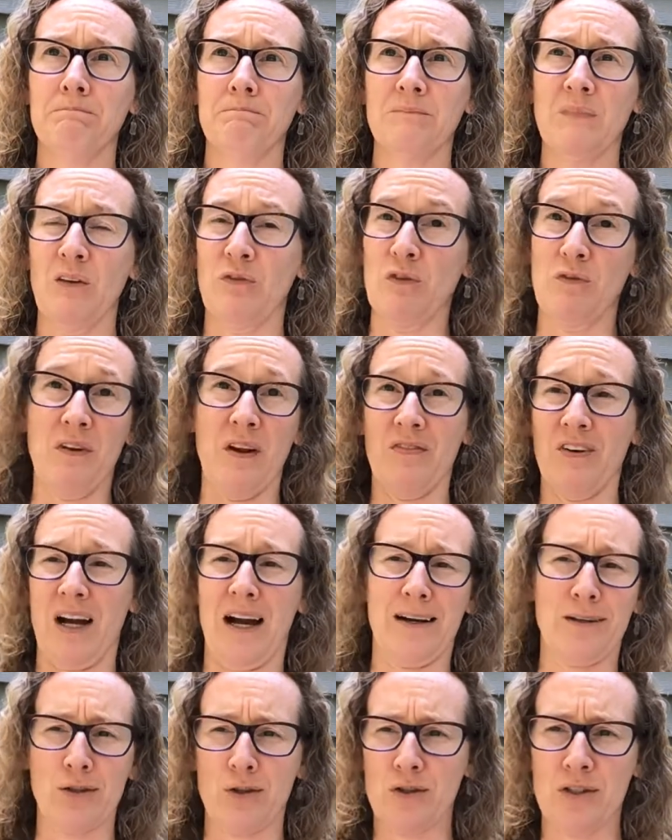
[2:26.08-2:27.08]
If you've never
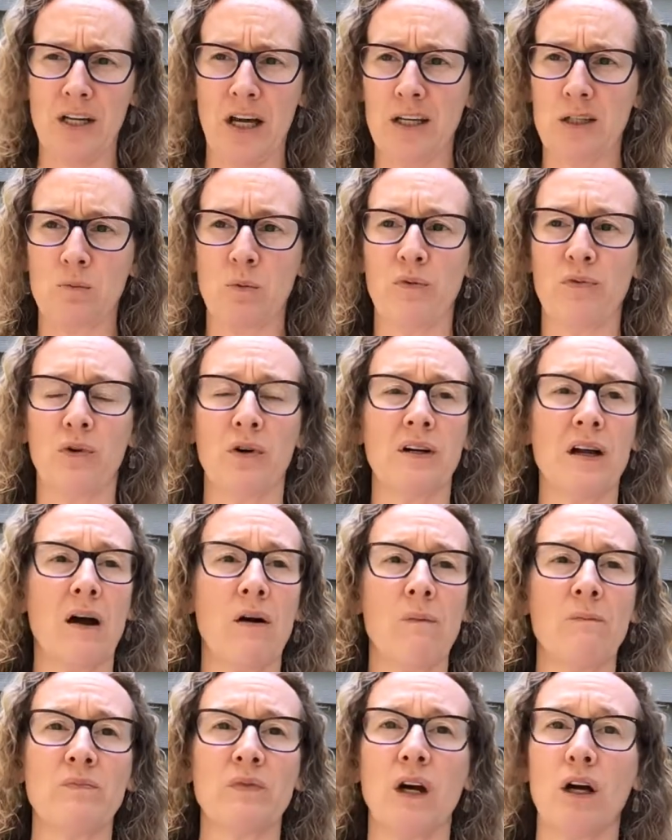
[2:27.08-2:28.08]
exercised before. Now,
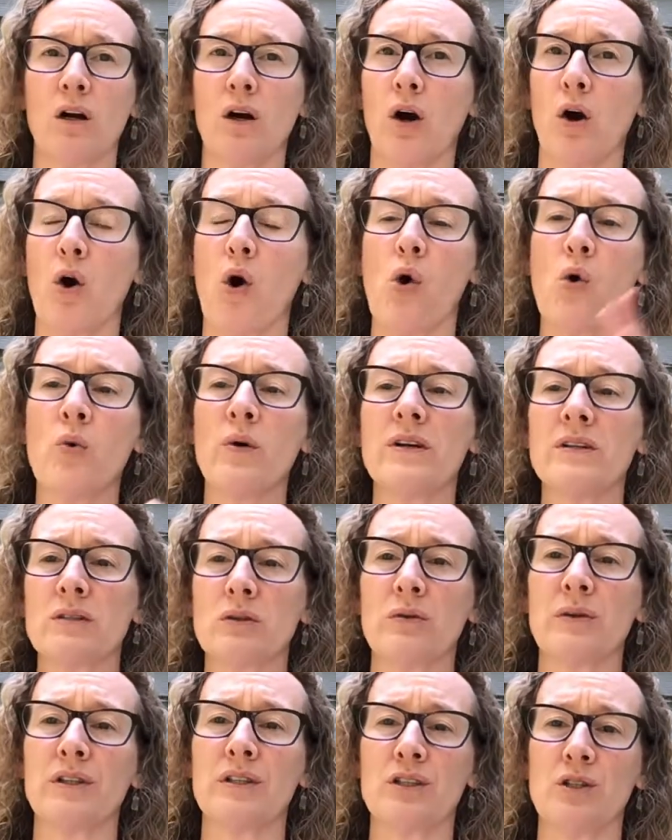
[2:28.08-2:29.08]
there are always
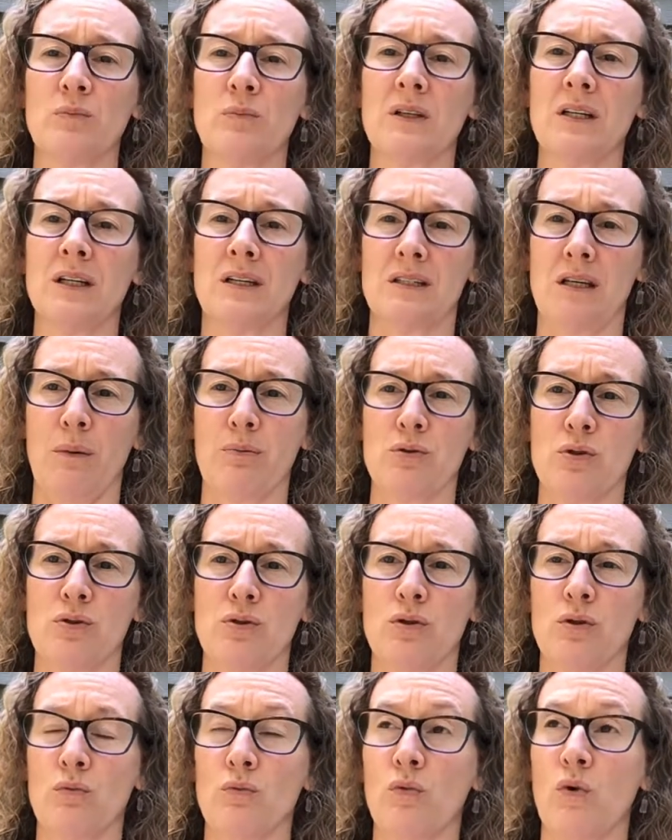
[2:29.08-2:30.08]
going to be exceptions
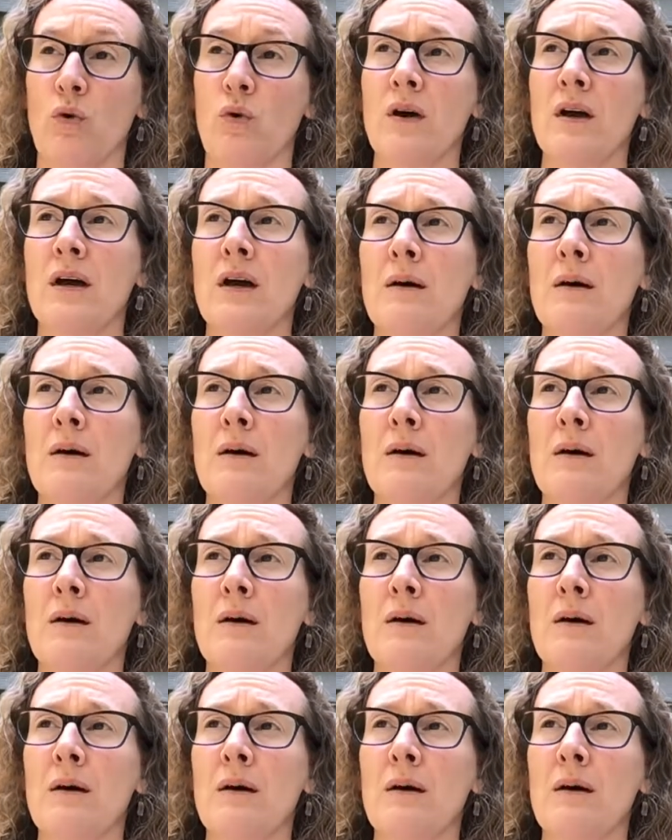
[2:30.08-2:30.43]
to the rule,